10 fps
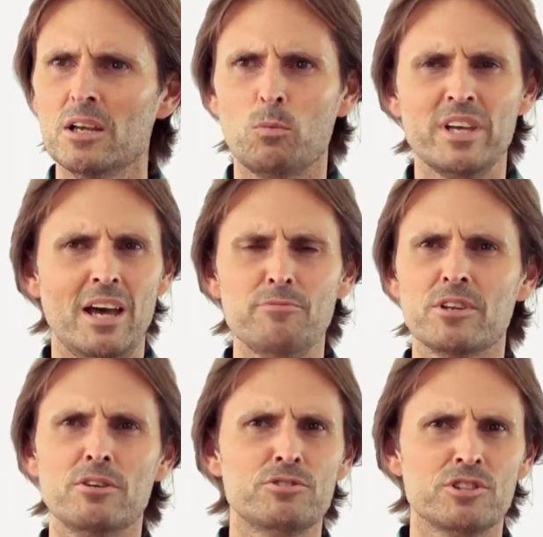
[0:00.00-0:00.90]
we have
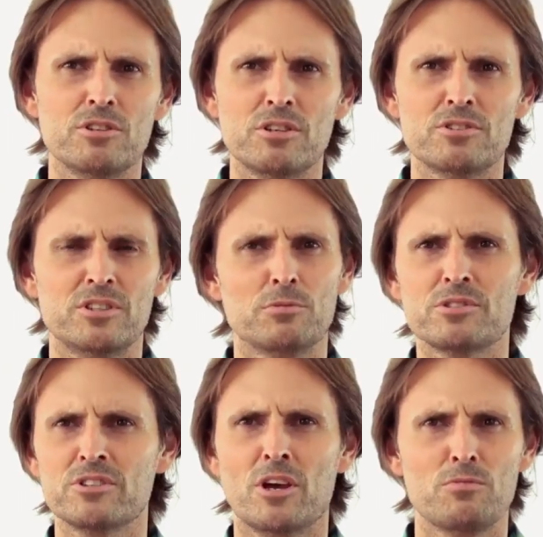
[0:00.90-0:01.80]
no church, there
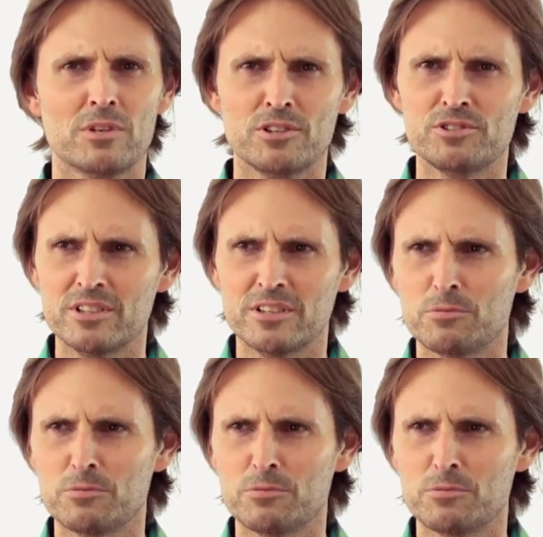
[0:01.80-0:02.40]
is no religion,